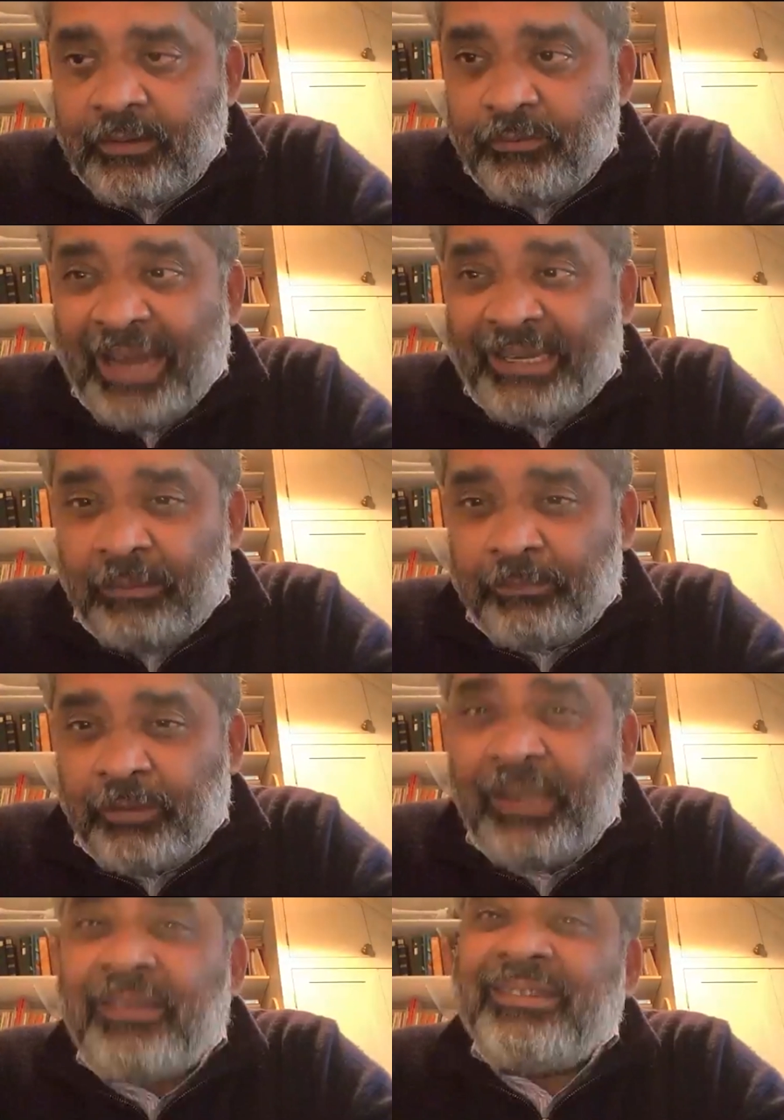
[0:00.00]
Frankly,
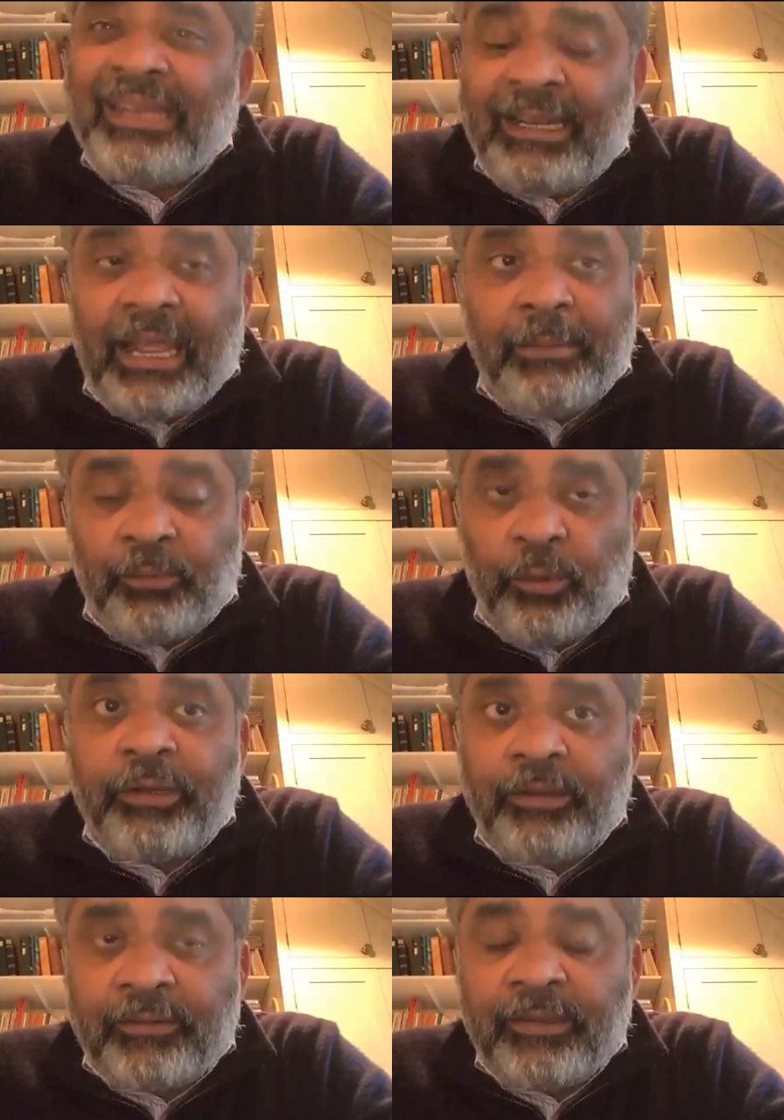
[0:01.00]
very silly climate
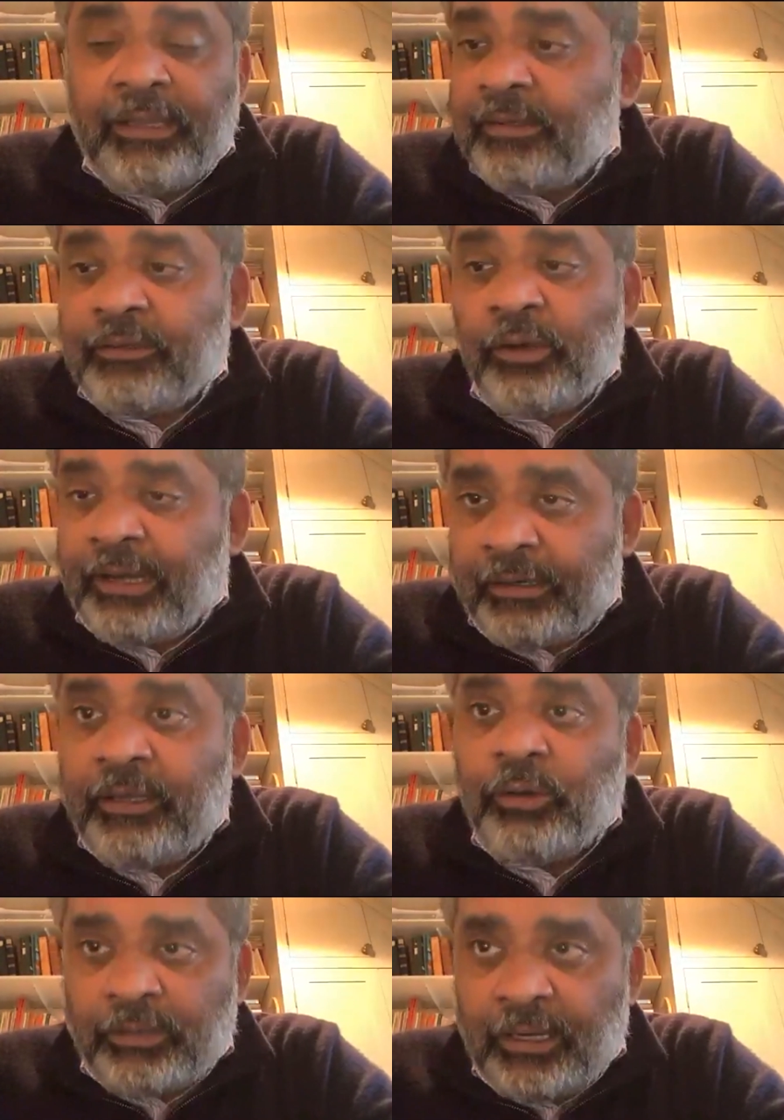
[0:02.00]
warriors insisted on net
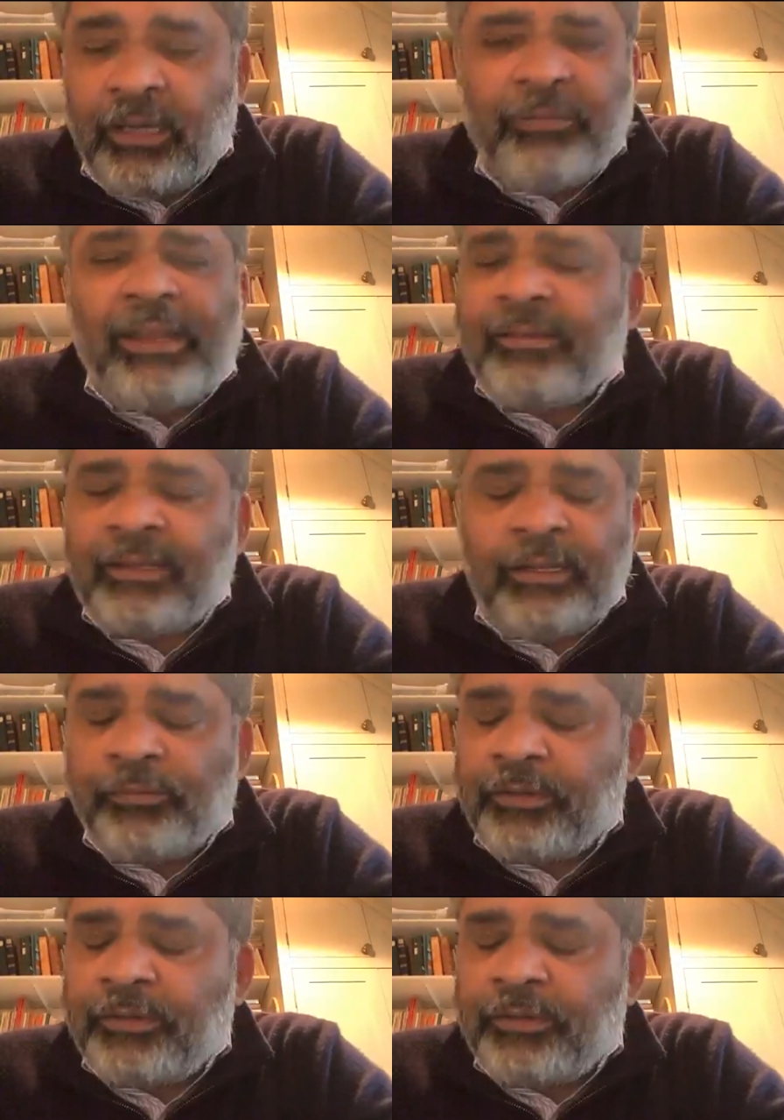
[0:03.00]
zero target. Very silly.